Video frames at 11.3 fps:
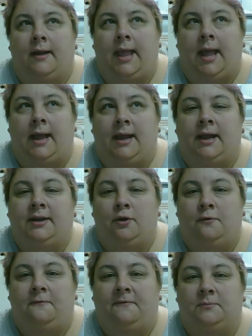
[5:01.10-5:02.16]
I
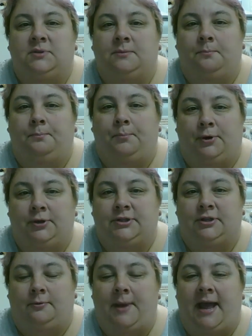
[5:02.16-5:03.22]
know from some
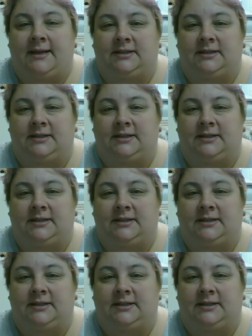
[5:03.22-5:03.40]
personal past